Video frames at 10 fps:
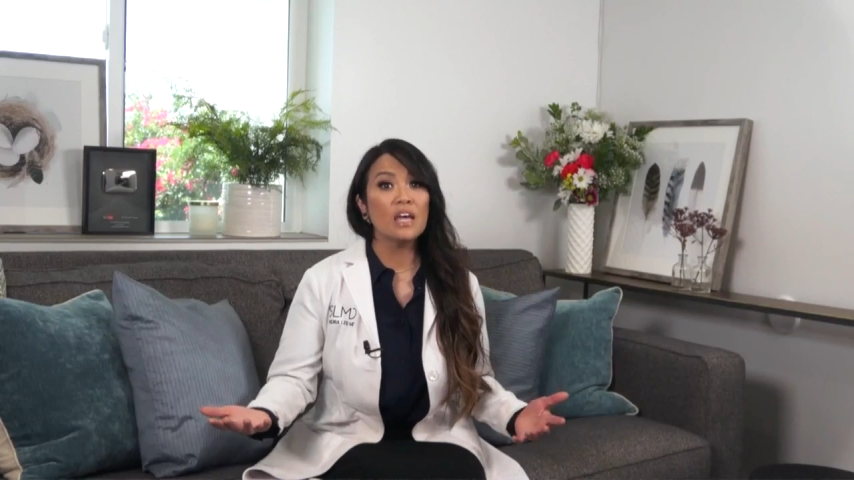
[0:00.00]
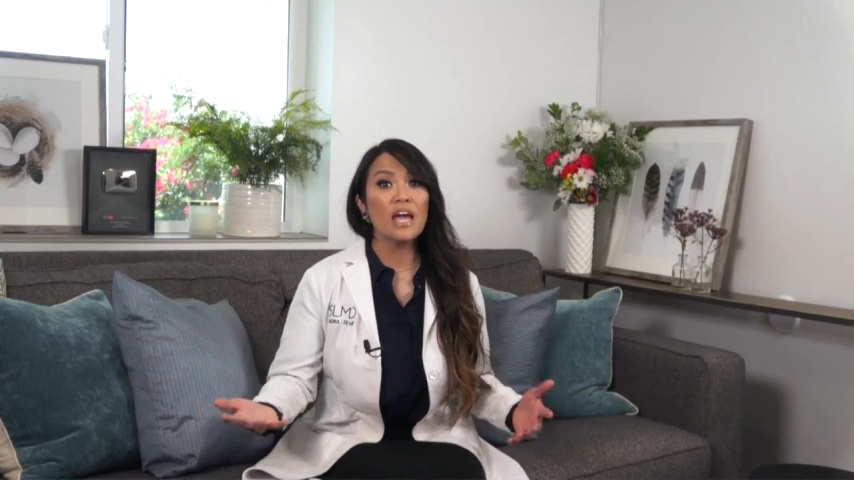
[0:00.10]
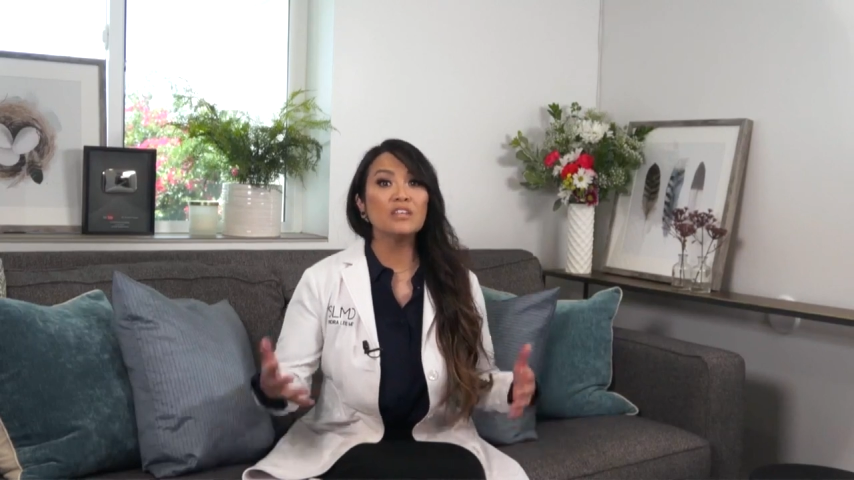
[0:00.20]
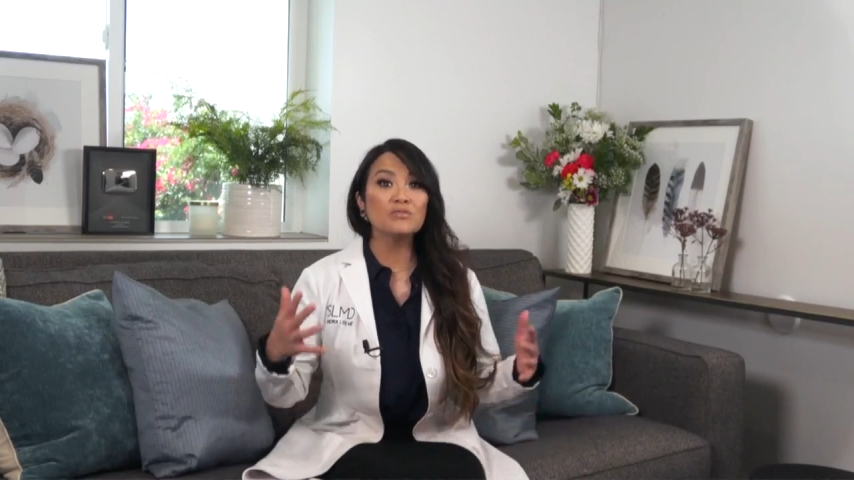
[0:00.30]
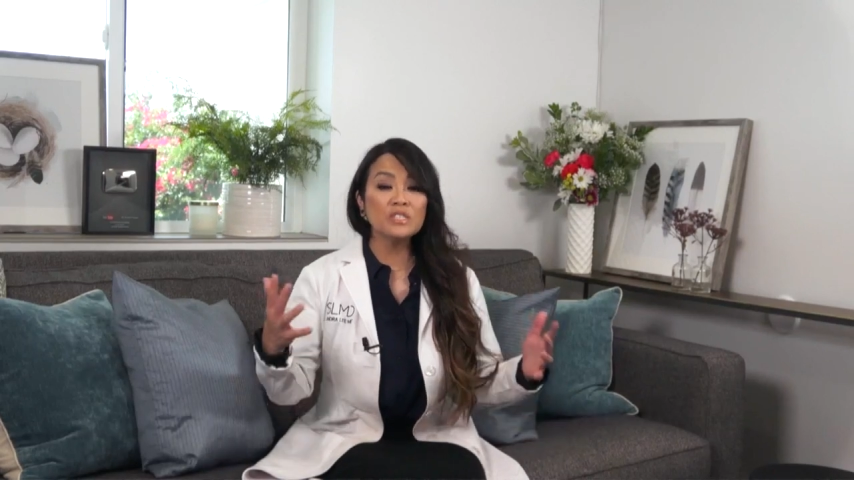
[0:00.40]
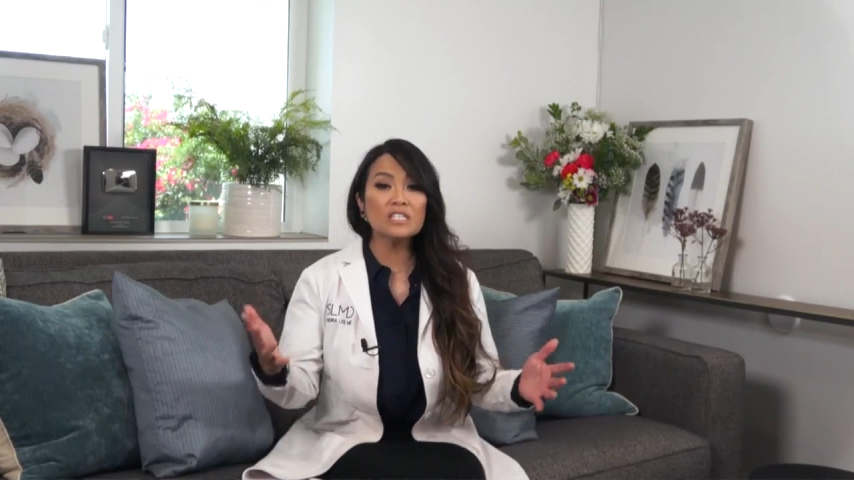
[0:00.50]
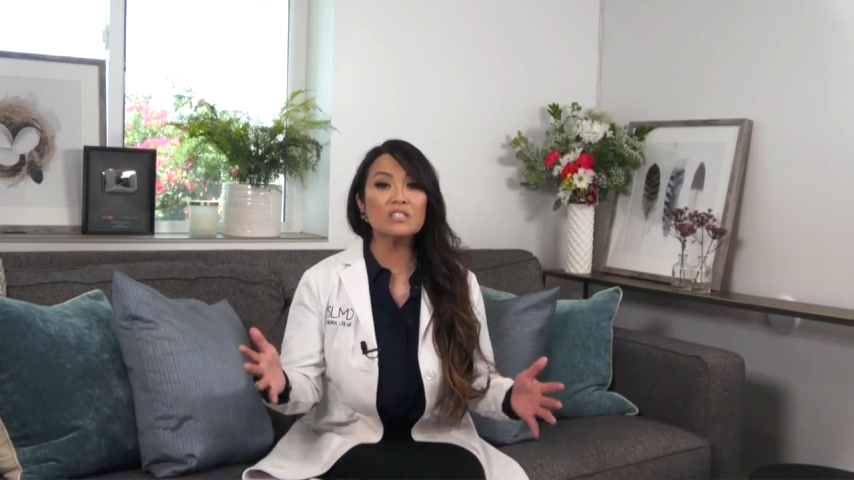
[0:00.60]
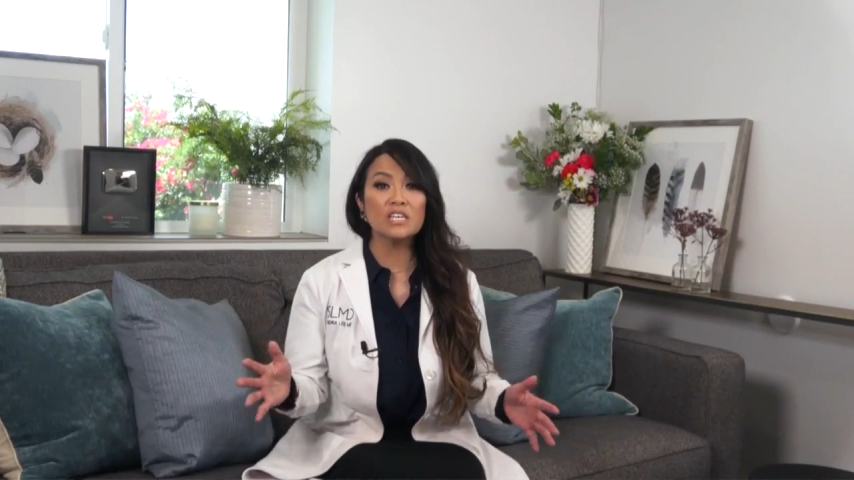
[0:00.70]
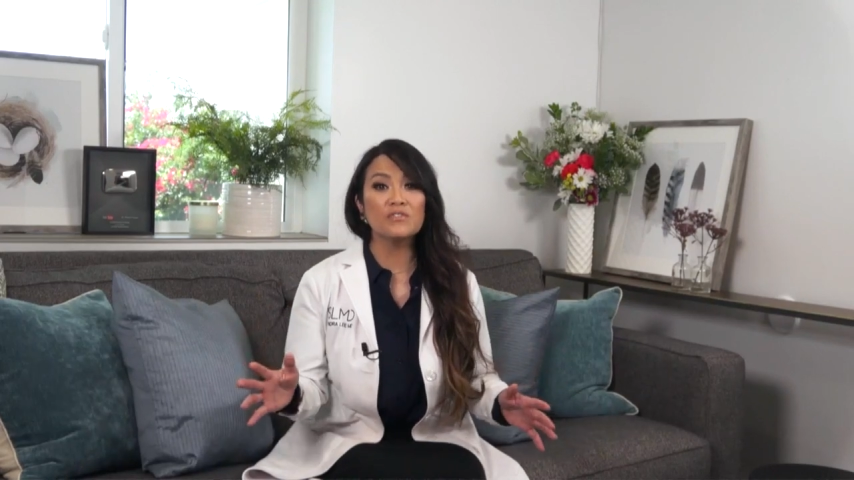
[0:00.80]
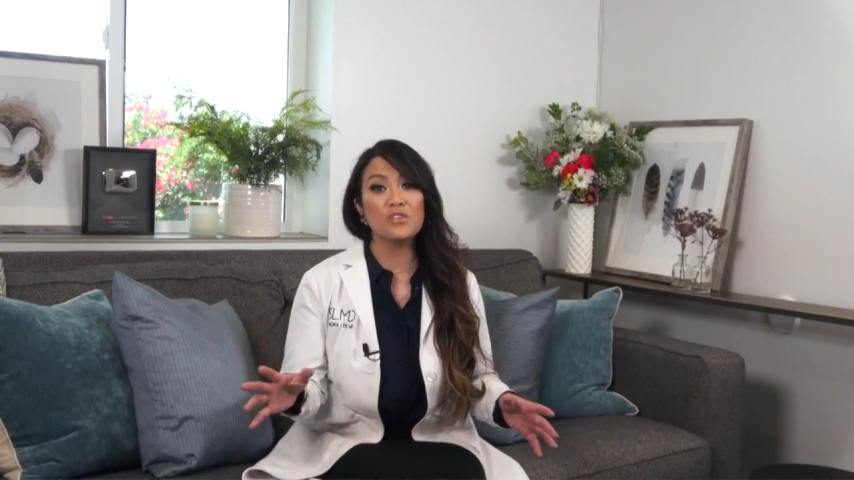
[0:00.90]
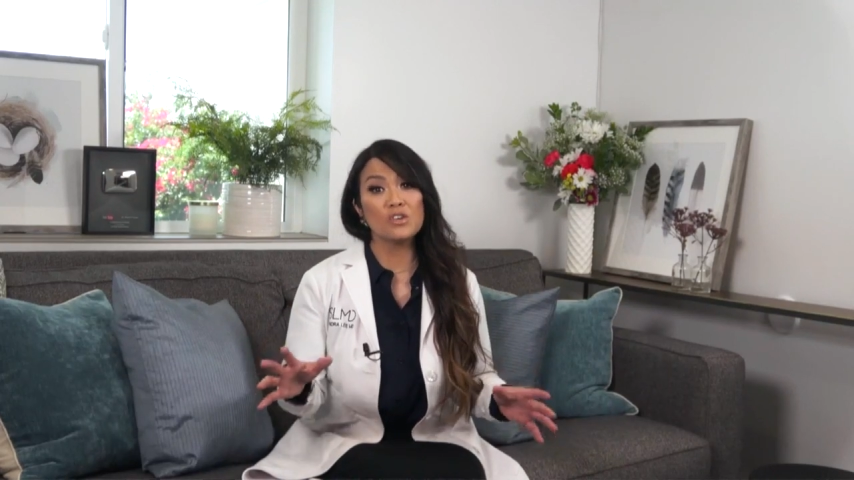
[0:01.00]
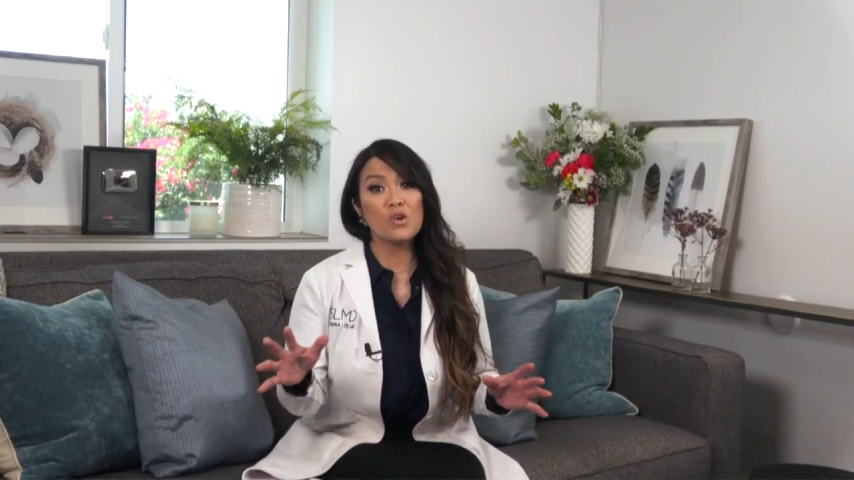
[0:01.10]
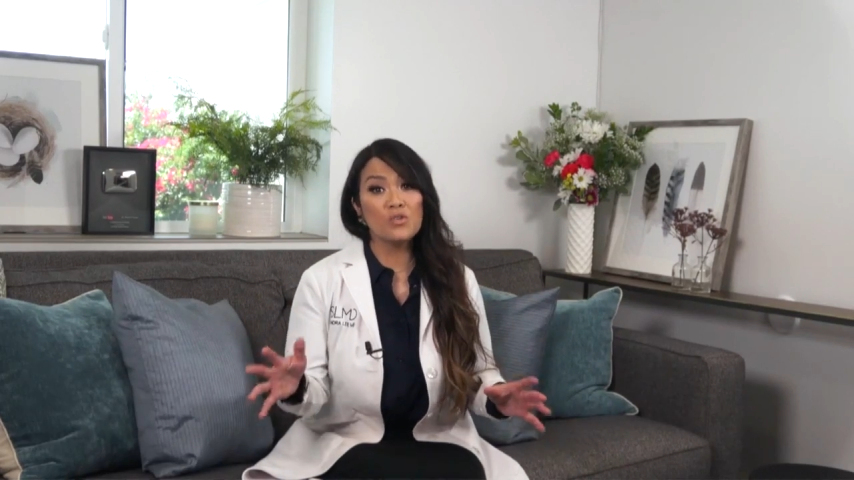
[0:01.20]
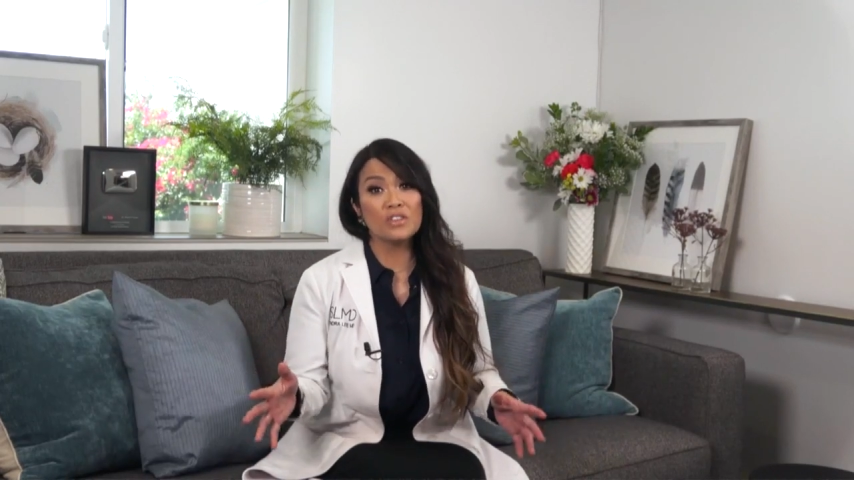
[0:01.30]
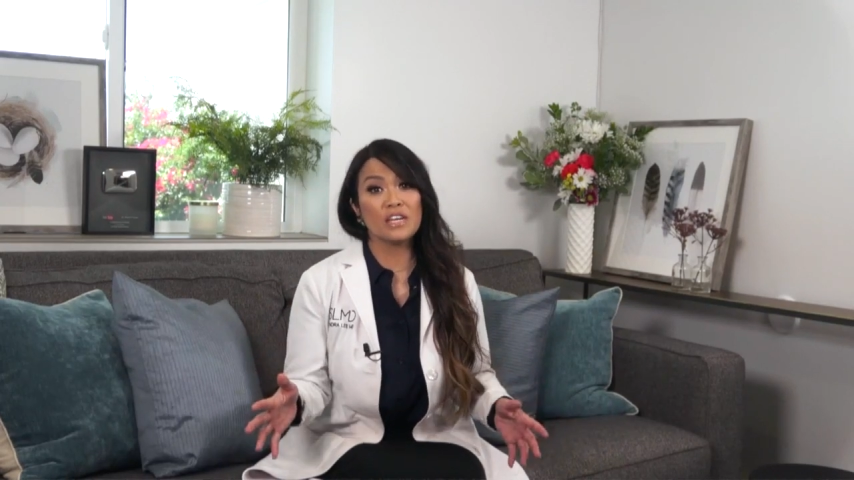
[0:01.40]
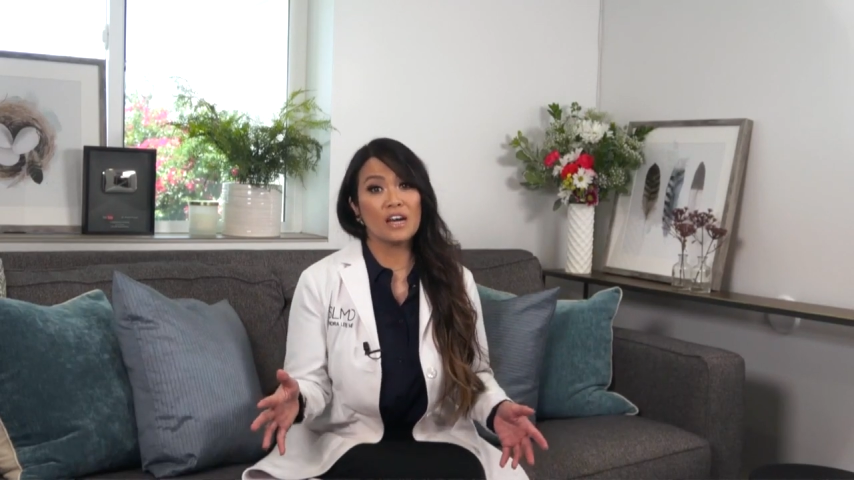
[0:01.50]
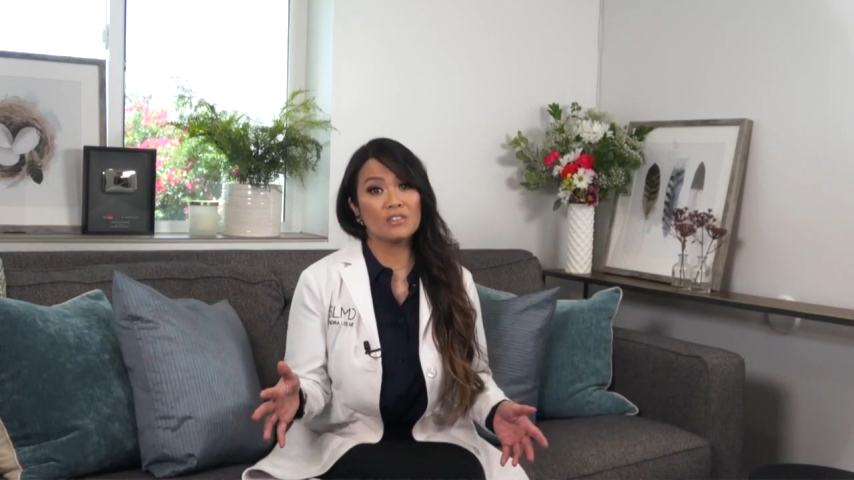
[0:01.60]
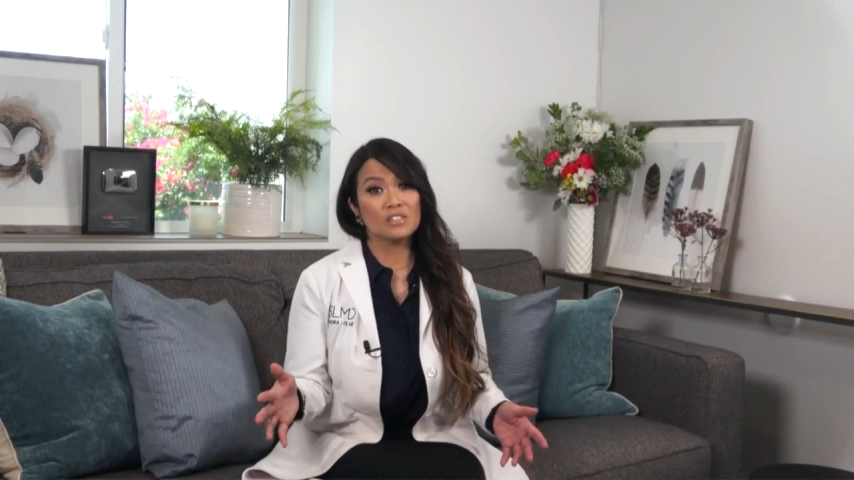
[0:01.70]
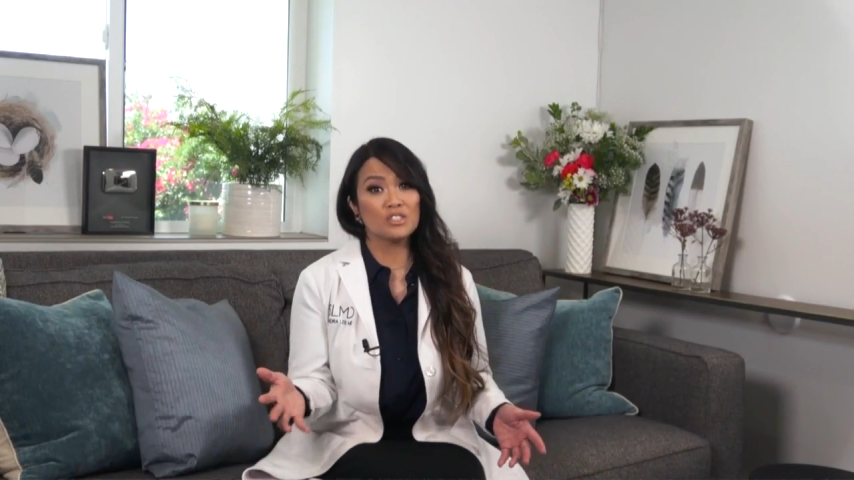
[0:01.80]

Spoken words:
and you're really looking for an over-the-counter